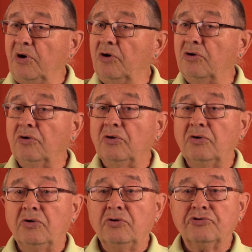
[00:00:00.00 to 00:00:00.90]
a
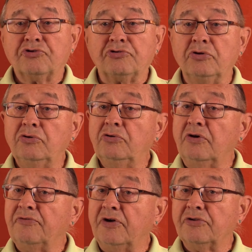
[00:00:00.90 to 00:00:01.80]
whole slew
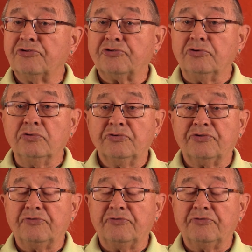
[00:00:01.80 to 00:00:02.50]
of other schools